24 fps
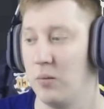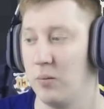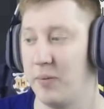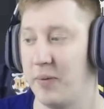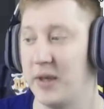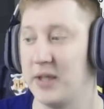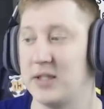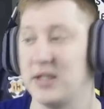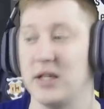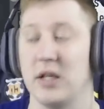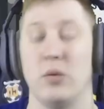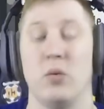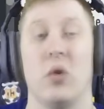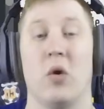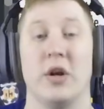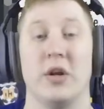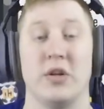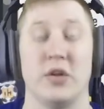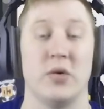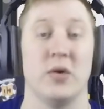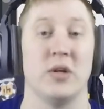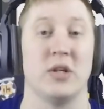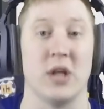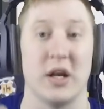basically what
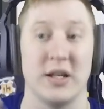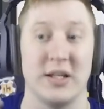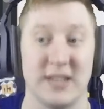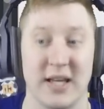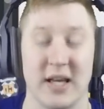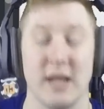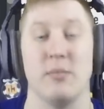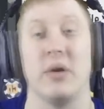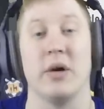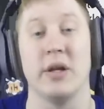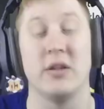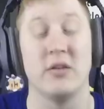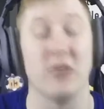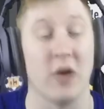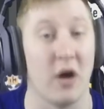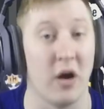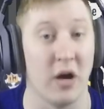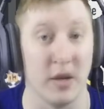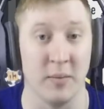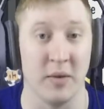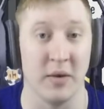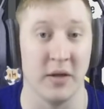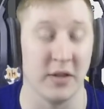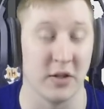I do is I take my
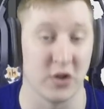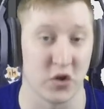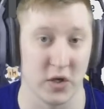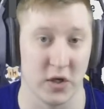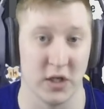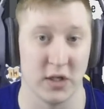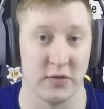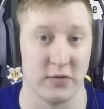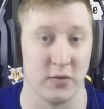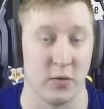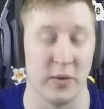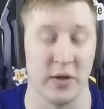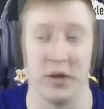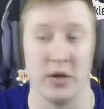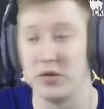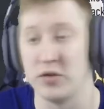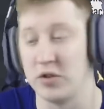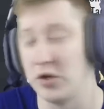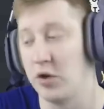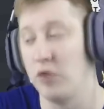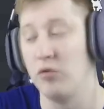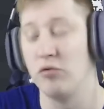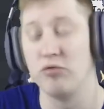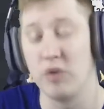time in the transfer windows.
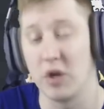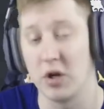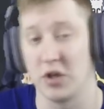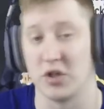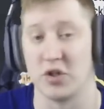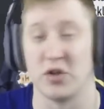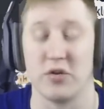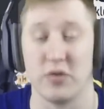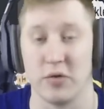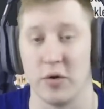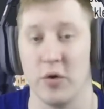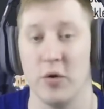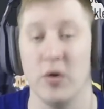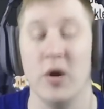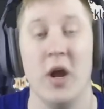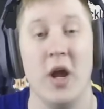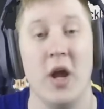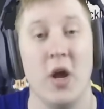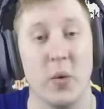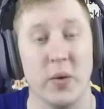I don't rush through.